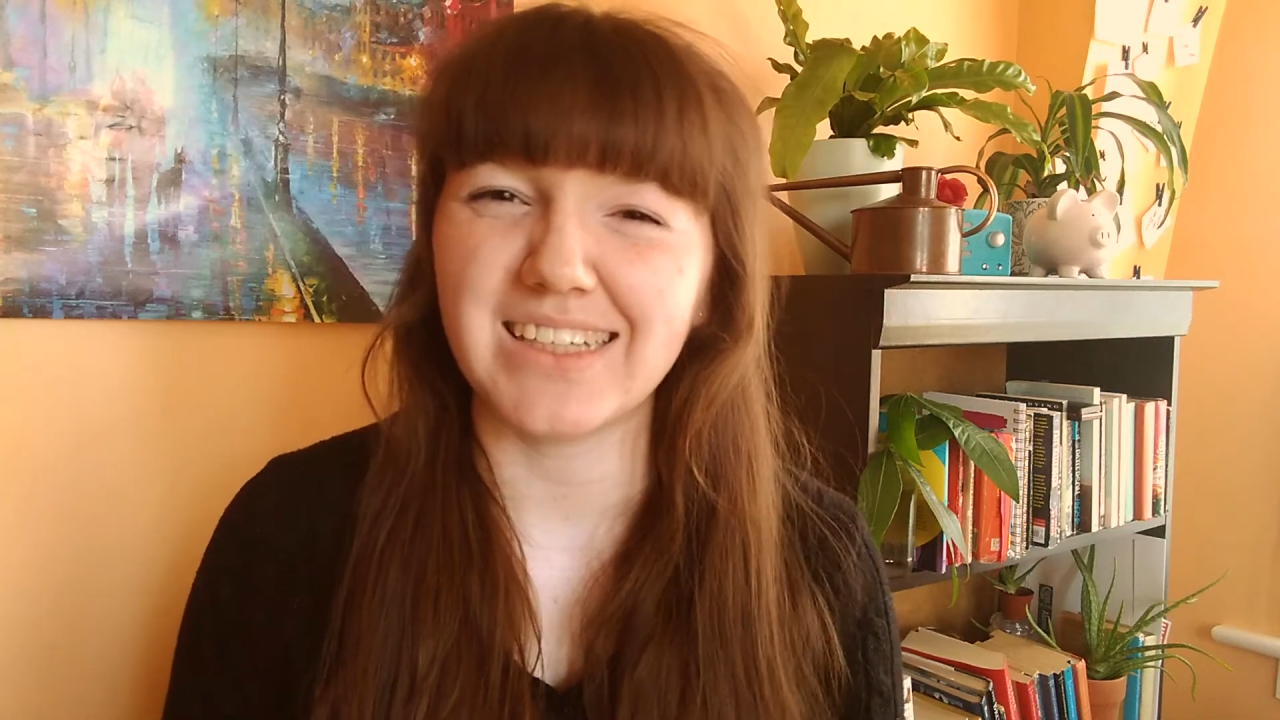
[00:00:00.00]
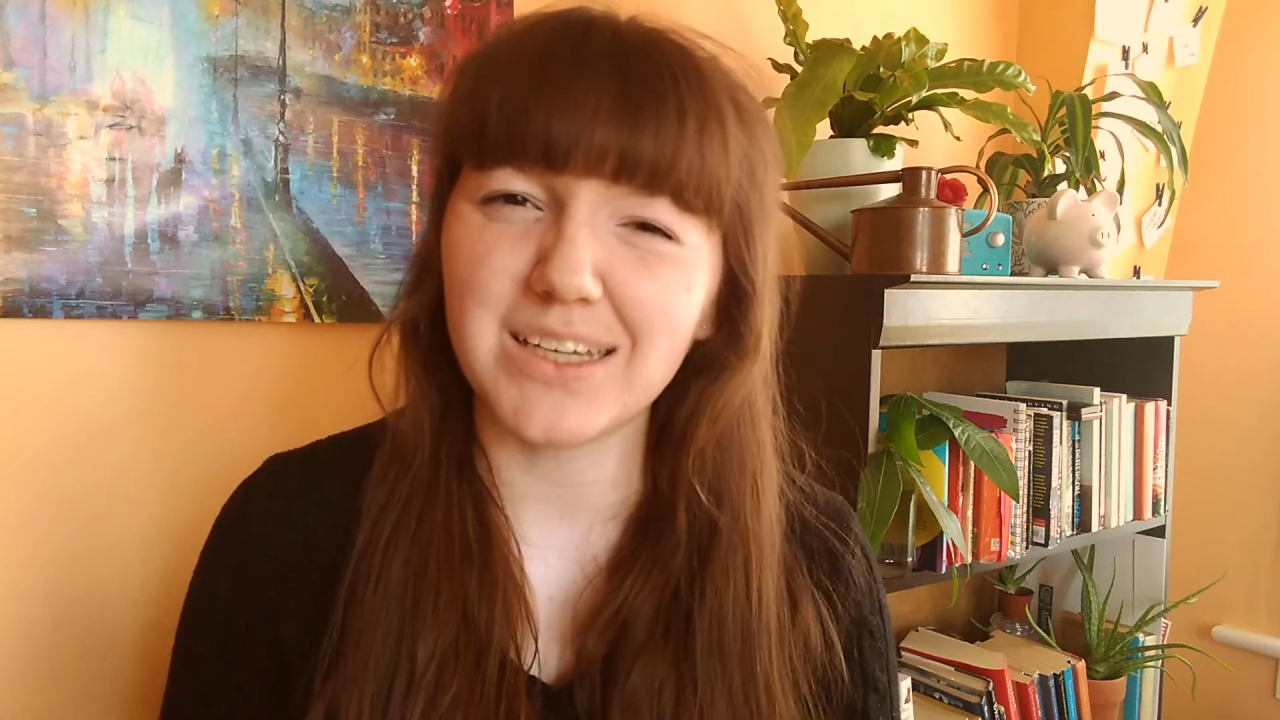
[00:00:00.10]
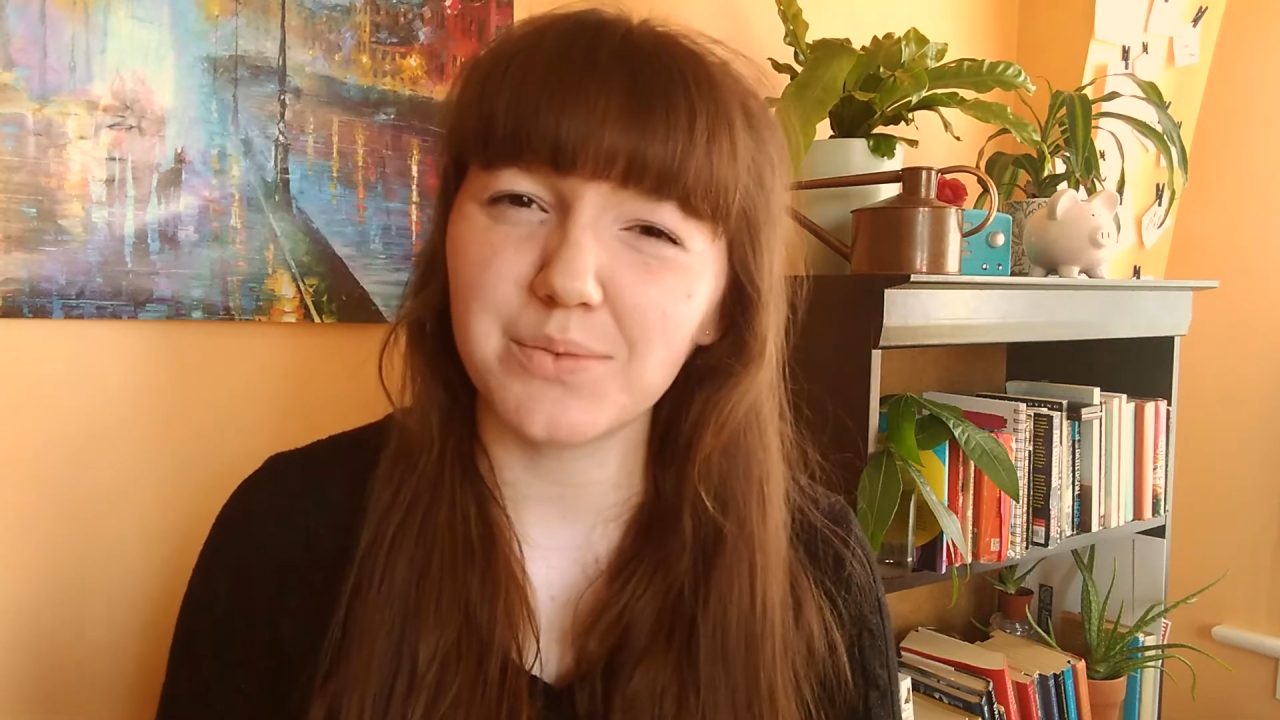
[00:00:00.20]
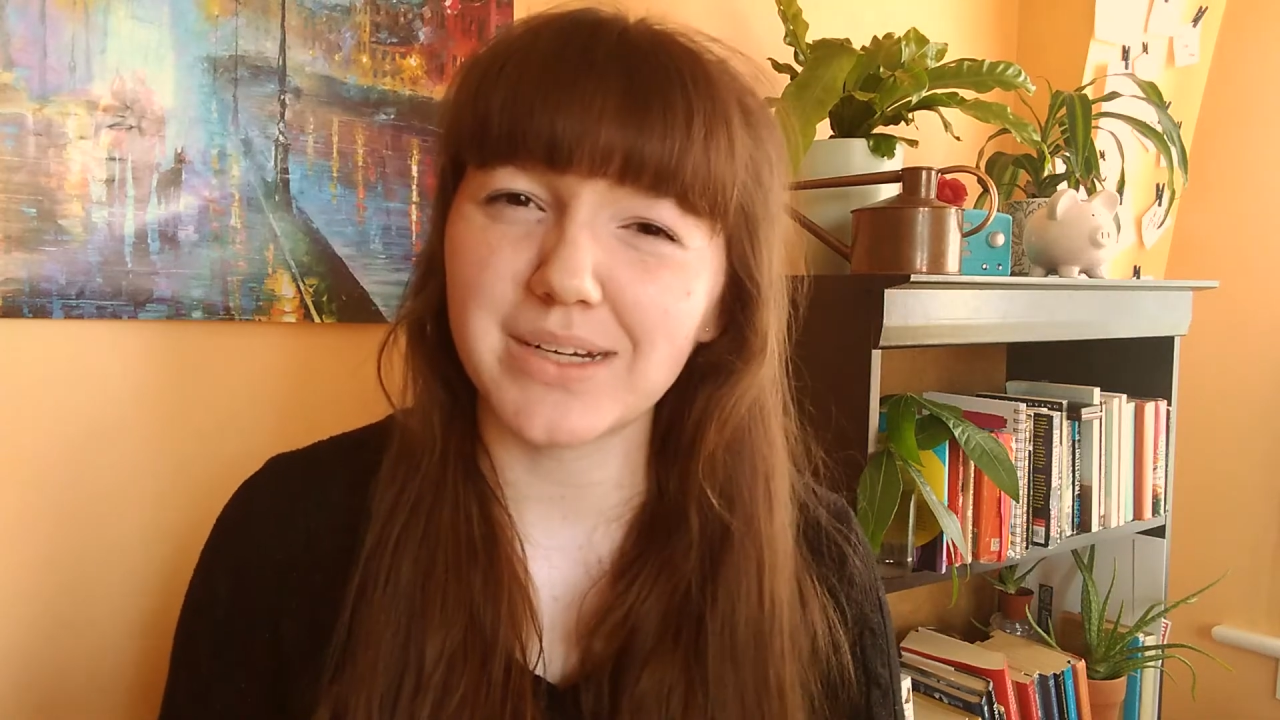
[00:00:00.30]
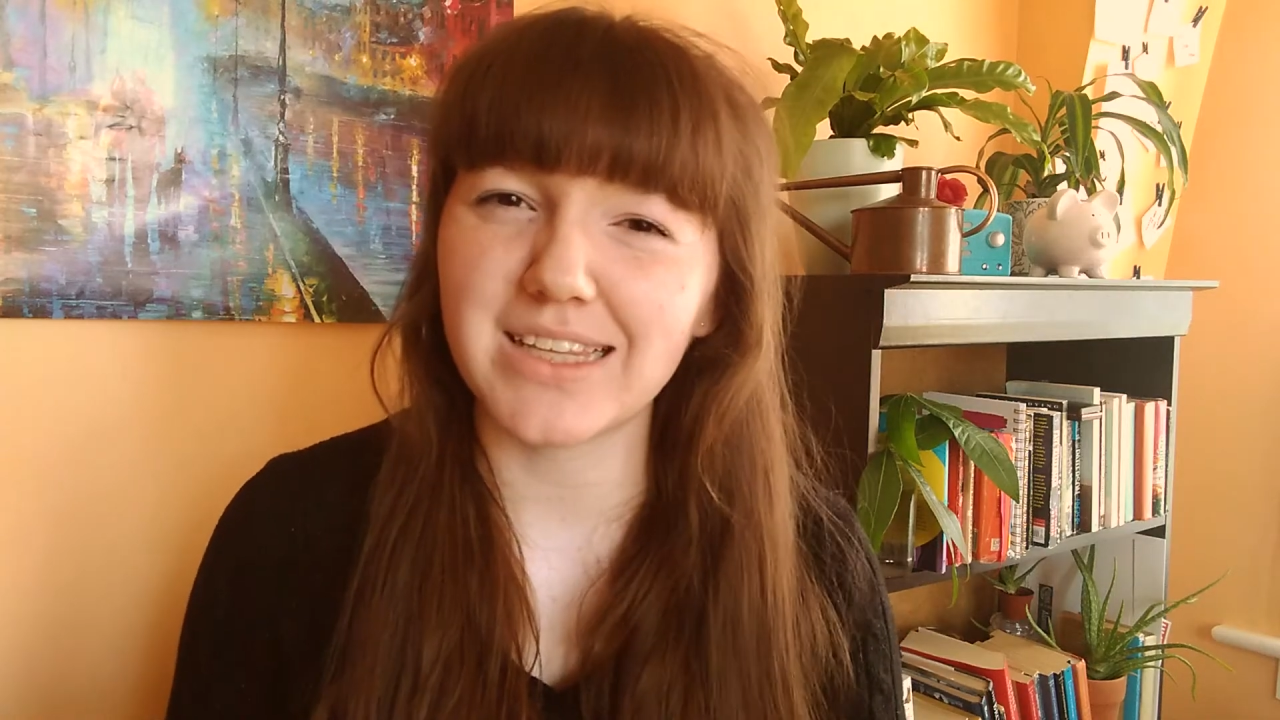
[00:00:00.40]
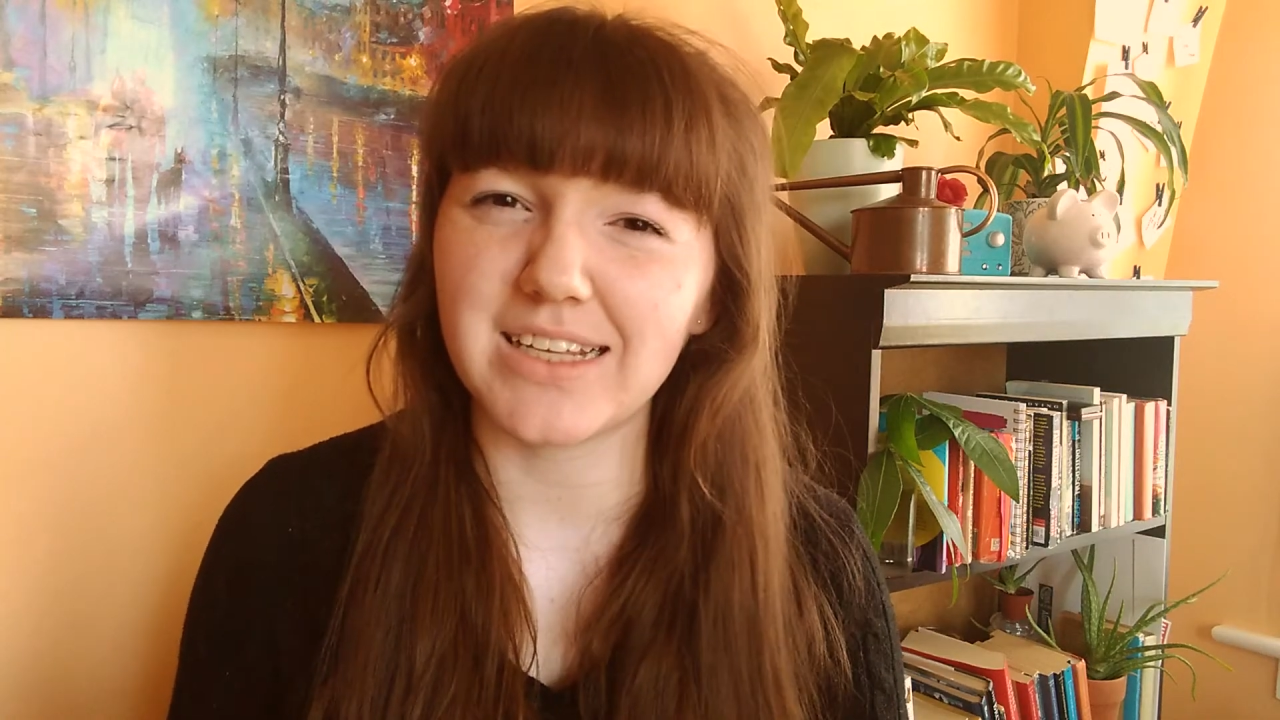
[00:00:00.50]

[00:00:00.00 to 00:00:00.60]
to eat one of